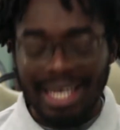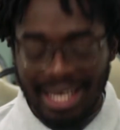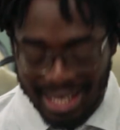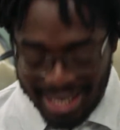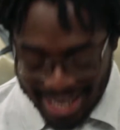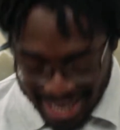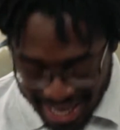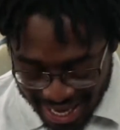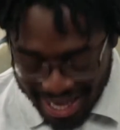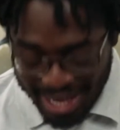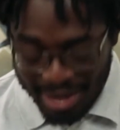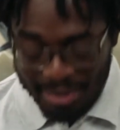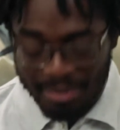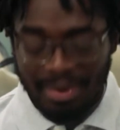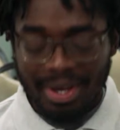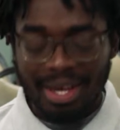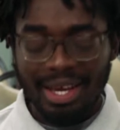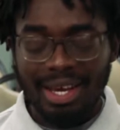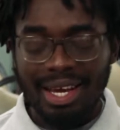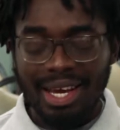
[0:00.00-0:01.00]

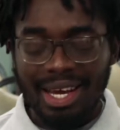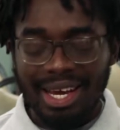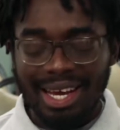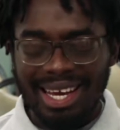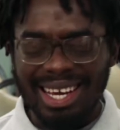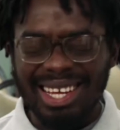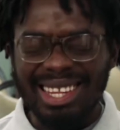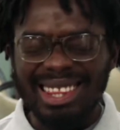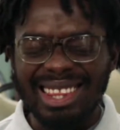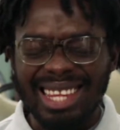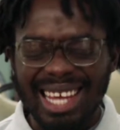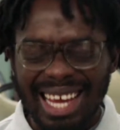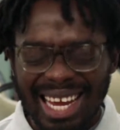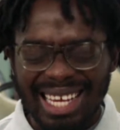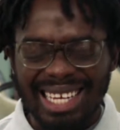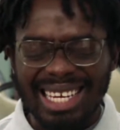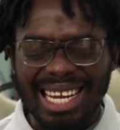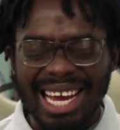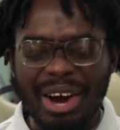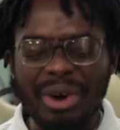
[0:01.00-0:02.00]
He
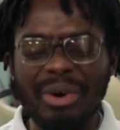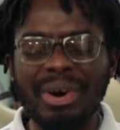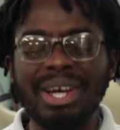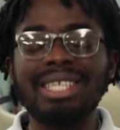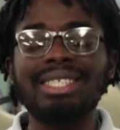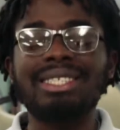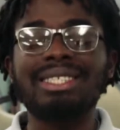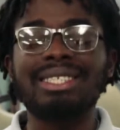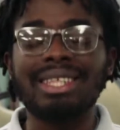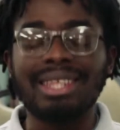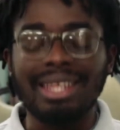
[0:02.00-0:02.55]
laid down his